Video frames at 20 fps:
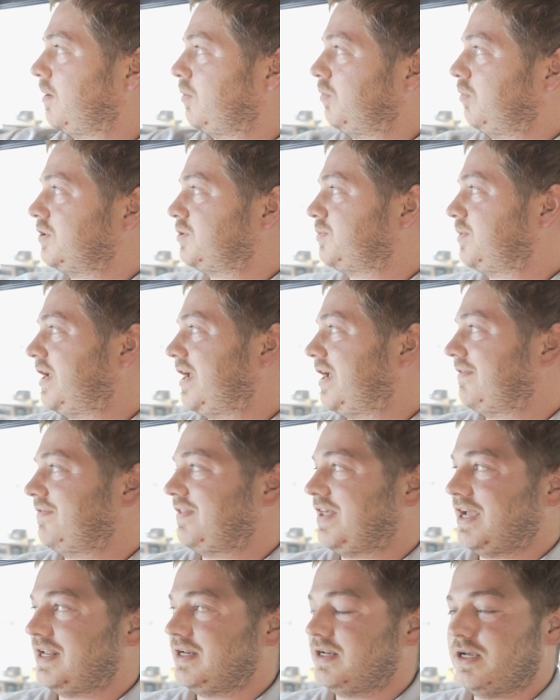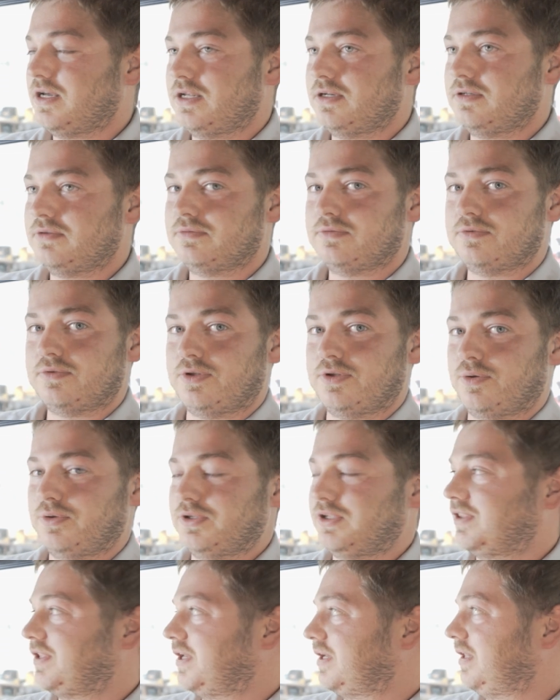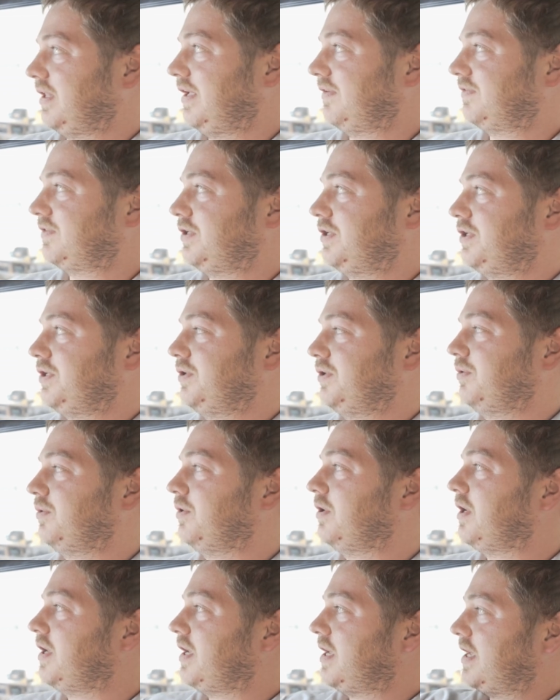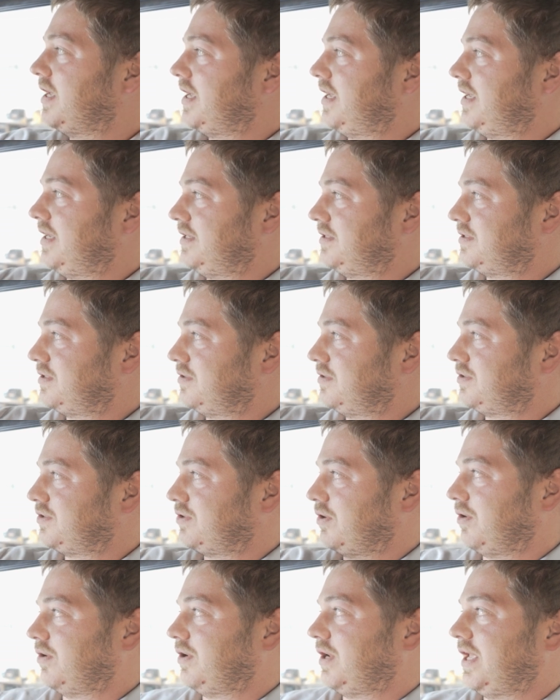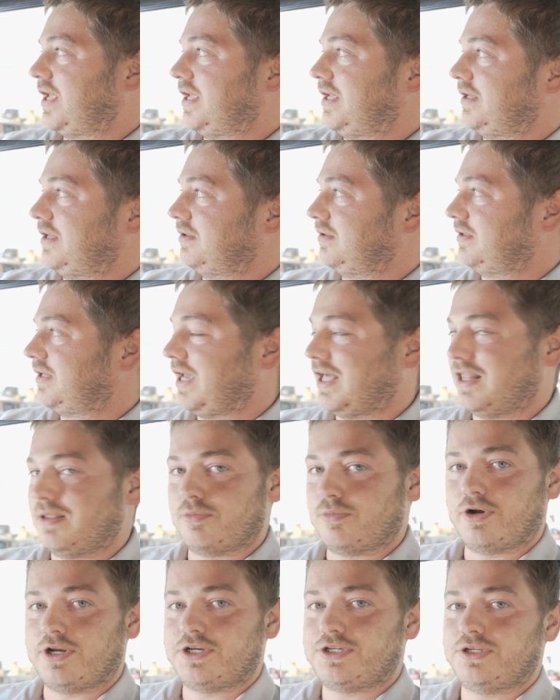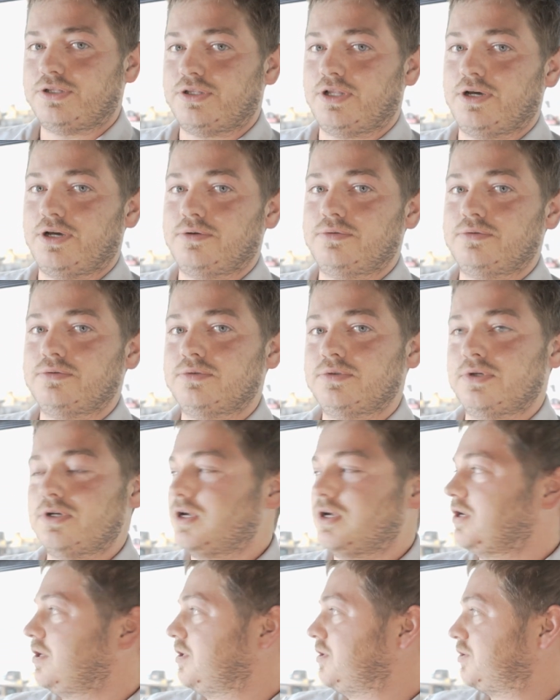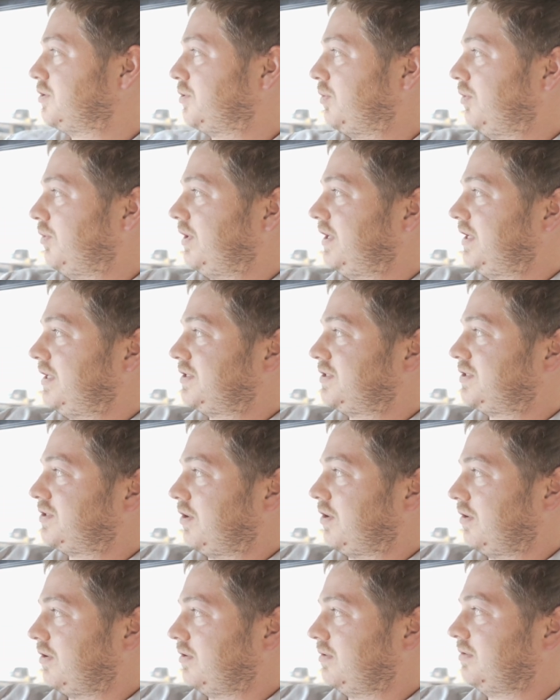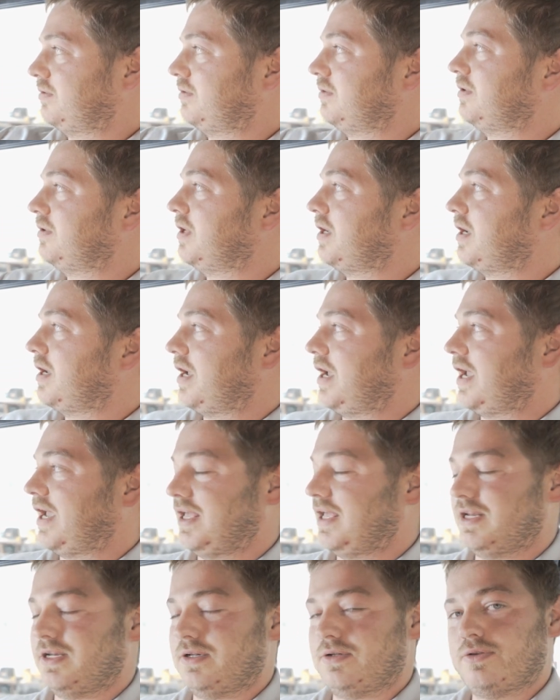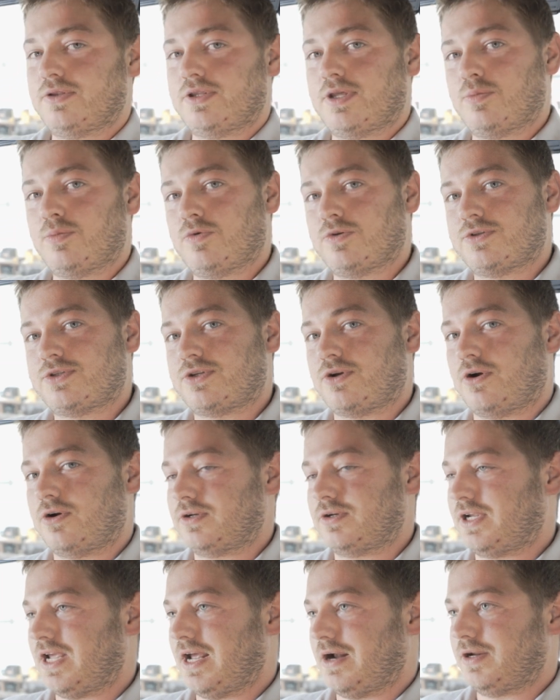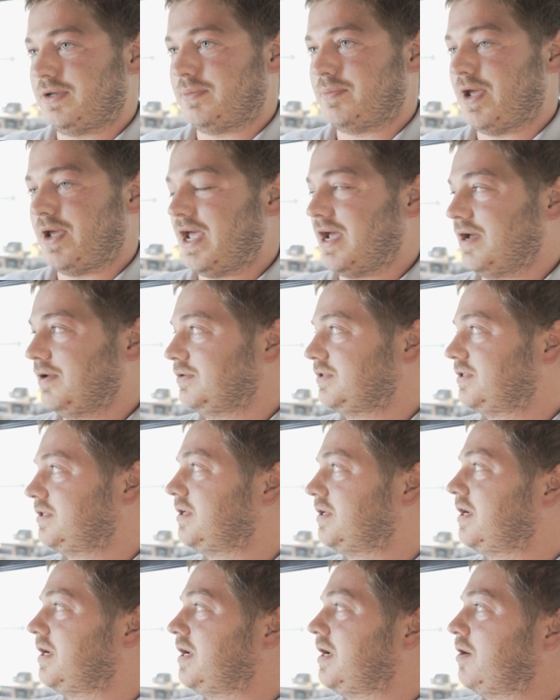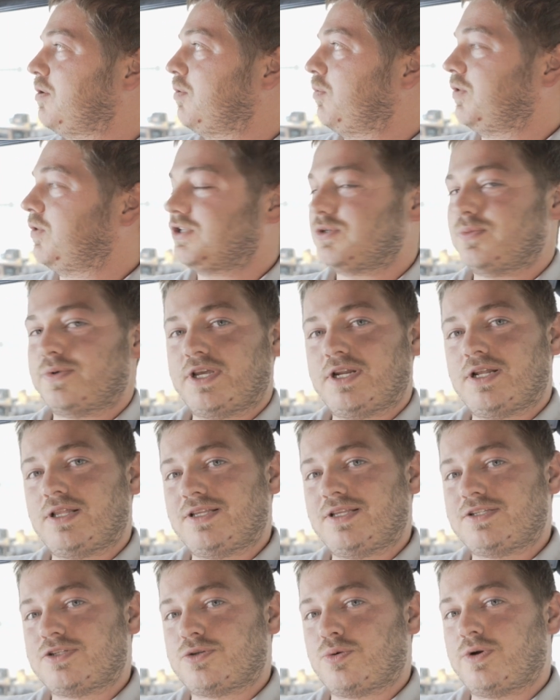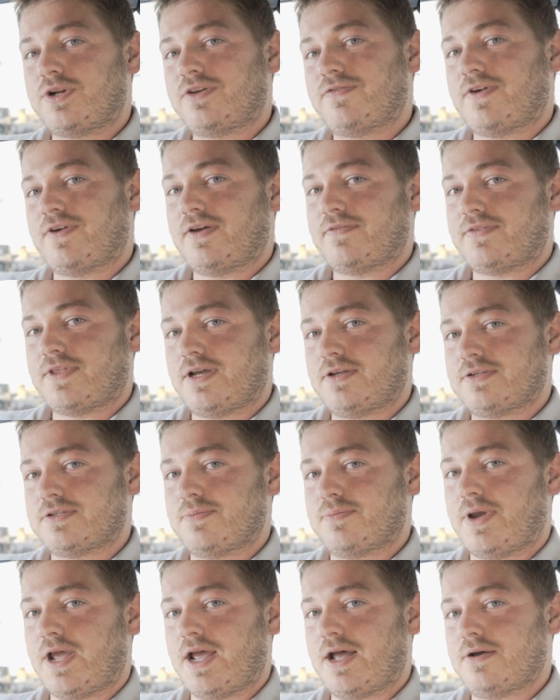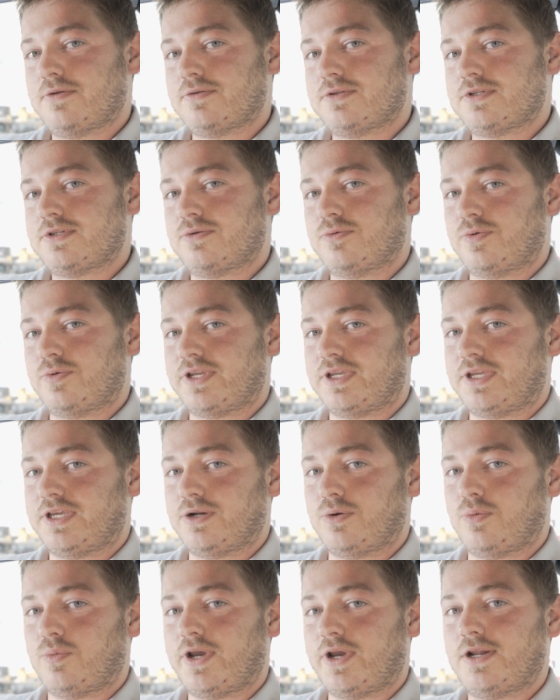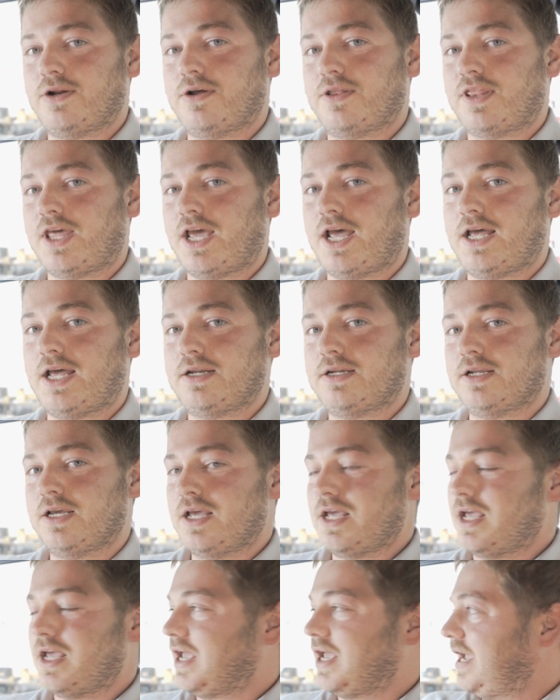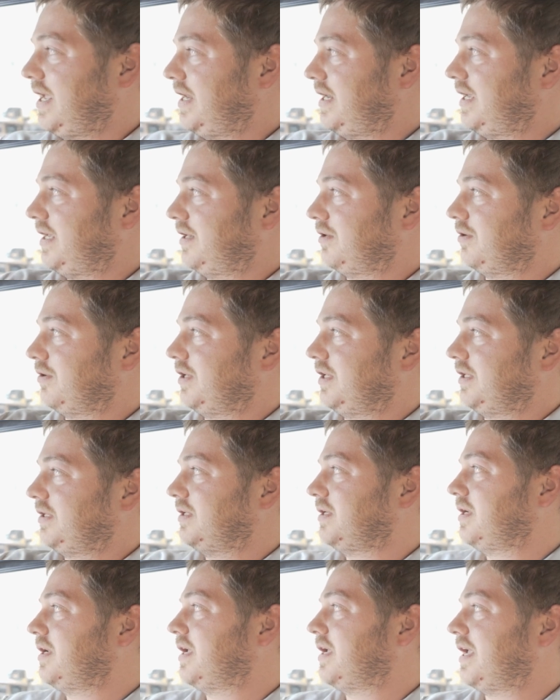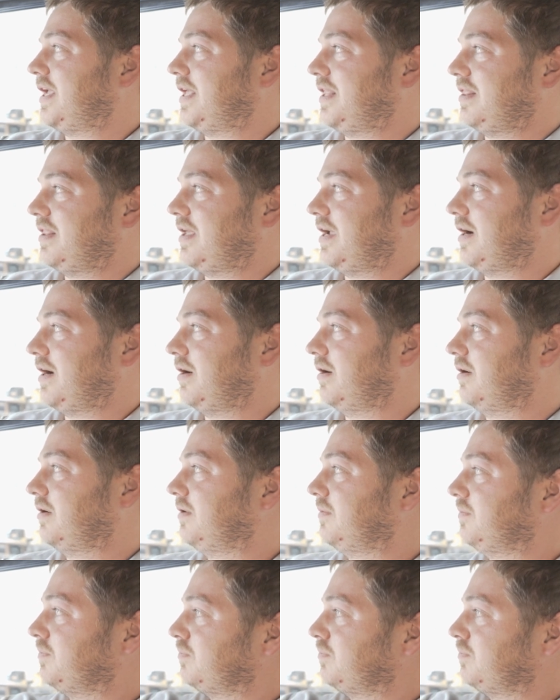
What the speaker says: Once we have that done, the only thing left to do is start a calibration load. So we'll hit start, and then we'll start counting pounds. Once we get at least 25,000 pounds, we can get a weight on that and enter it in there.